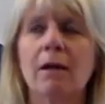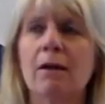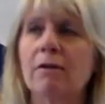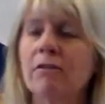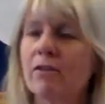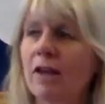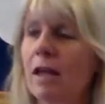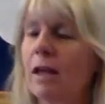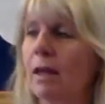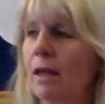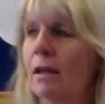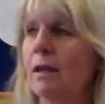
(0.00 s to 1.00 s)
our
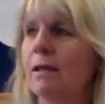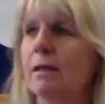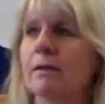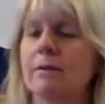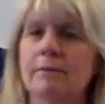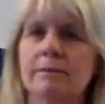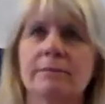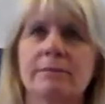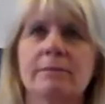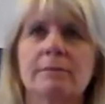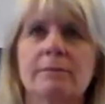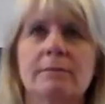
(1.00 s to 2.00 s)
psyche.
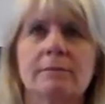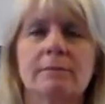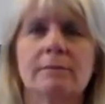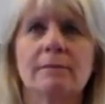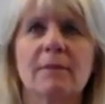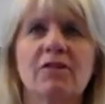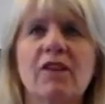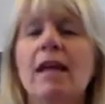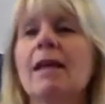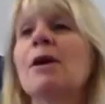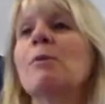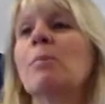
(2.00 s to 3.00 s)

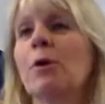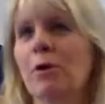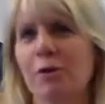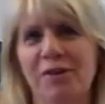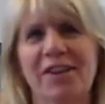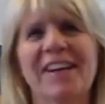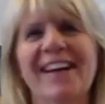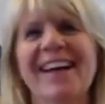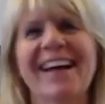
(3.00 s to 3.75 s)
Psychic boogers.